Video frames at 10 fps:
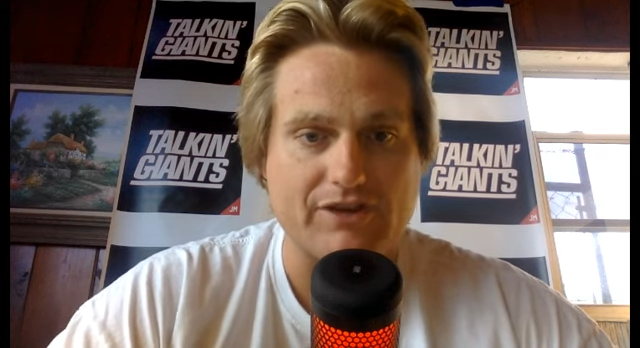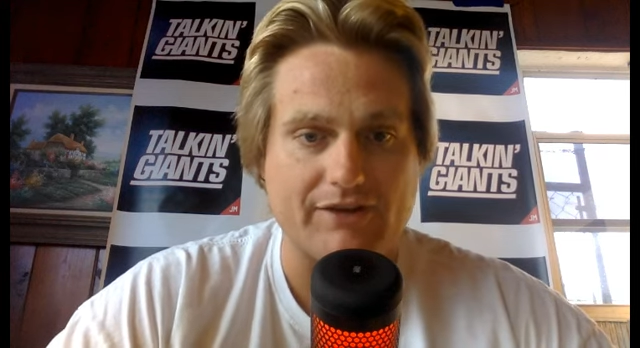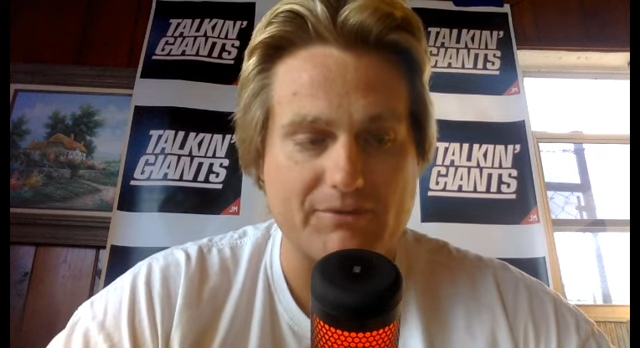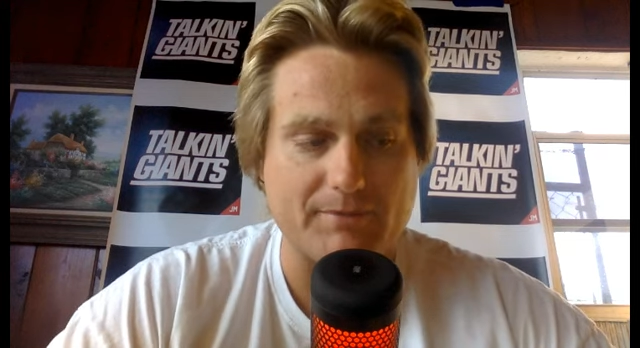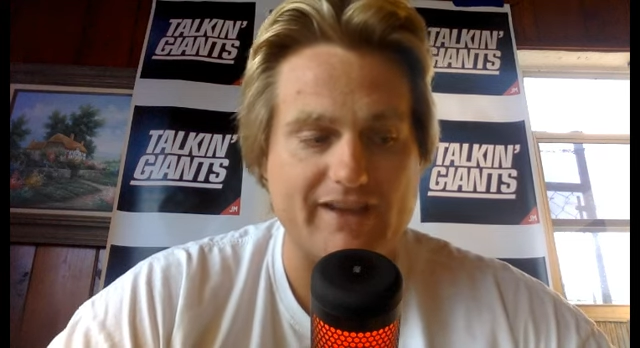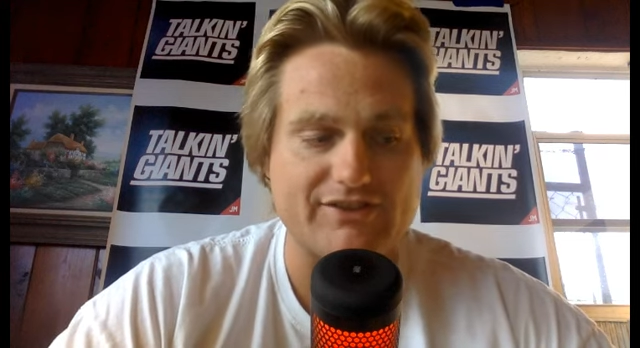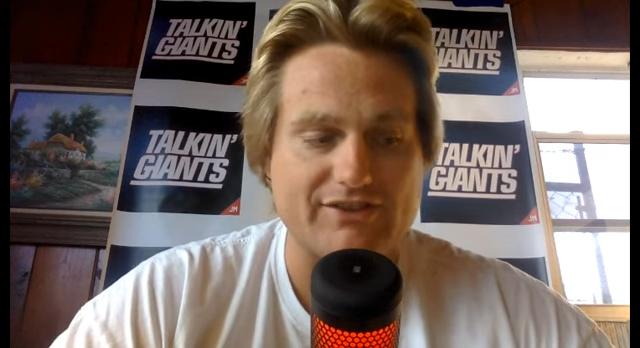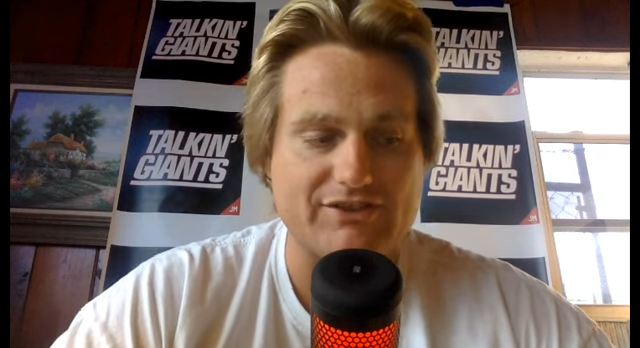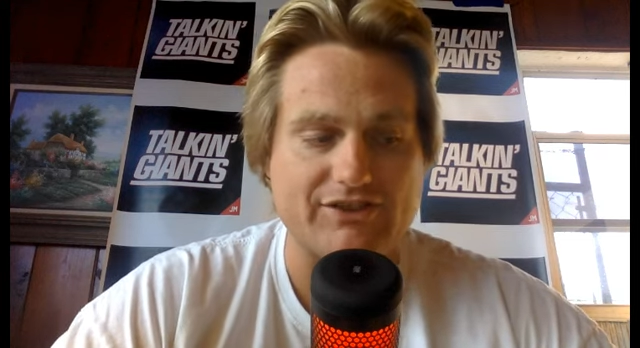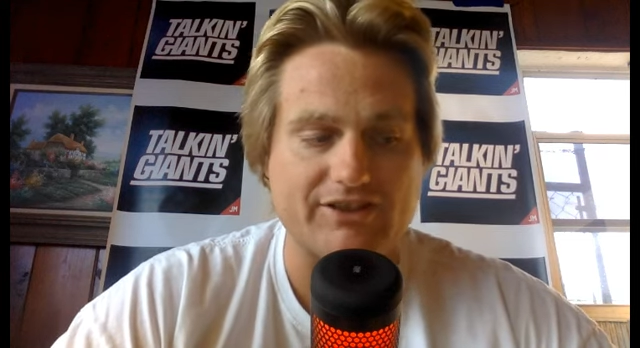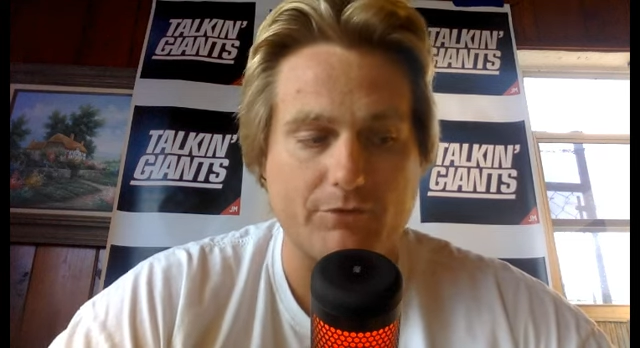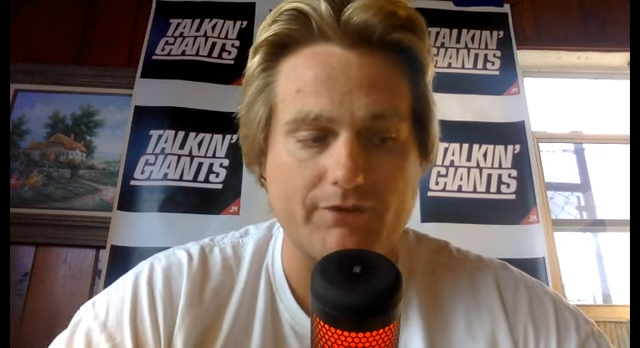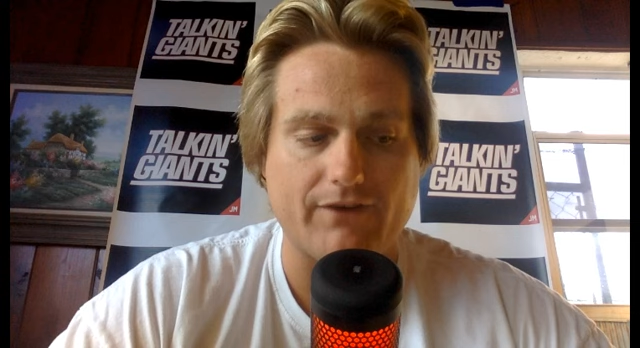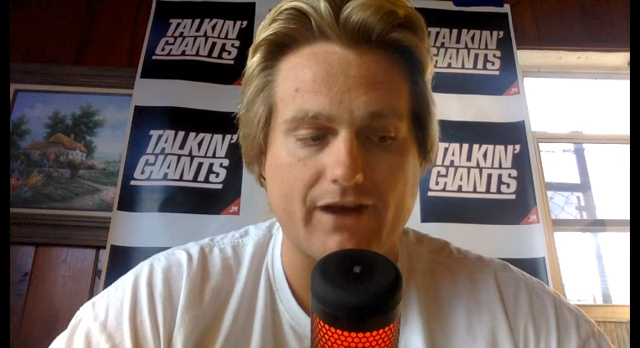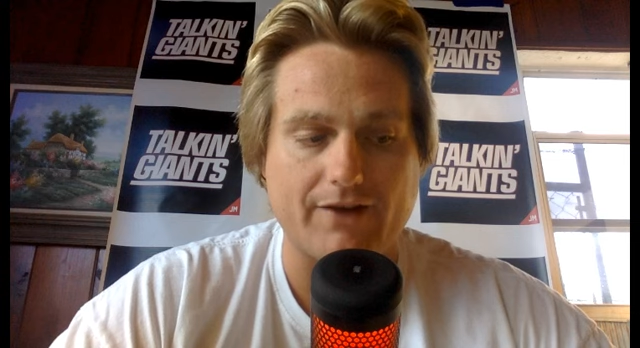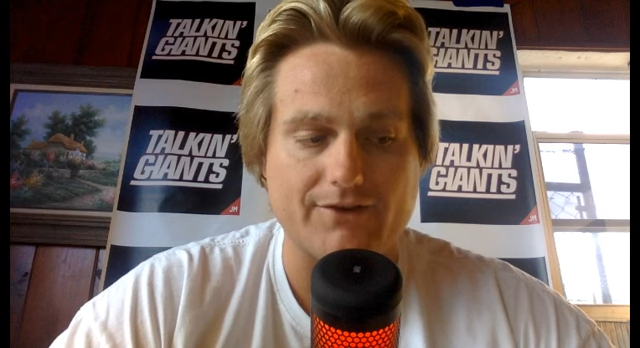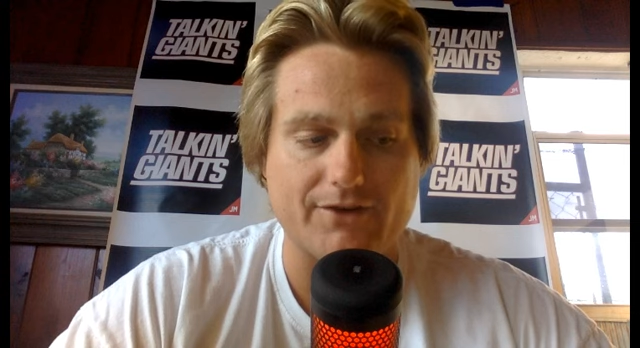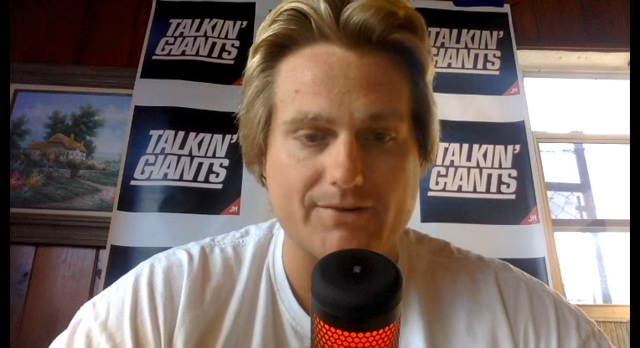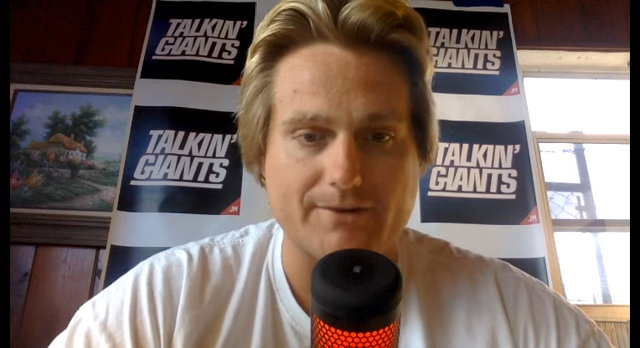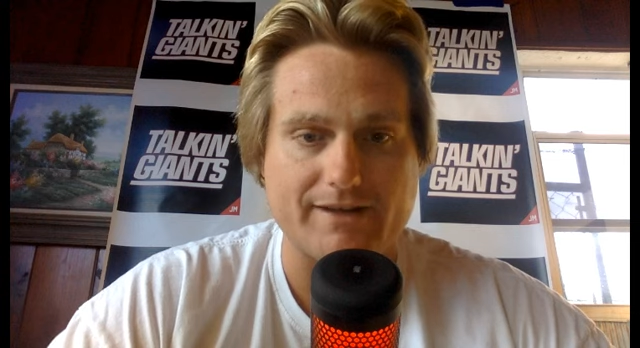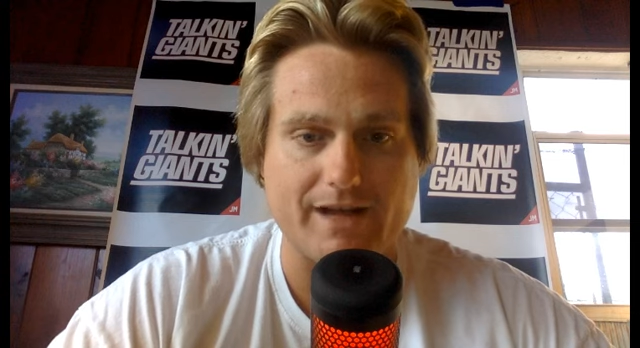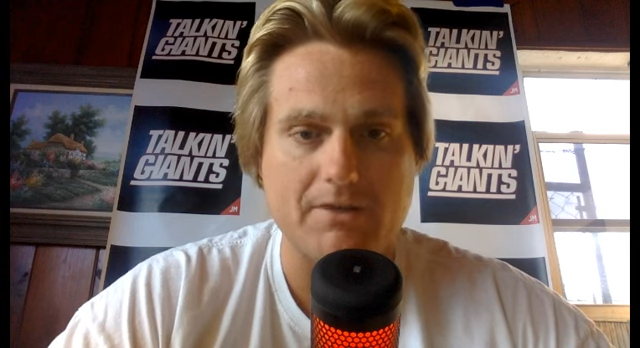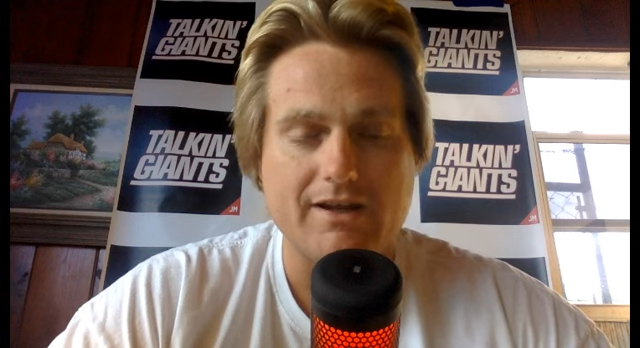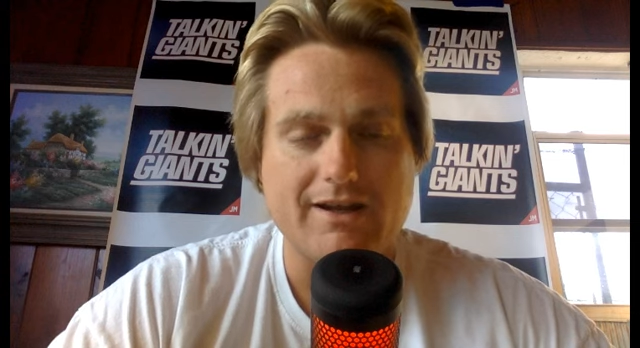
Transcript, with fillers: of his passes, 6.5 yards per attempt,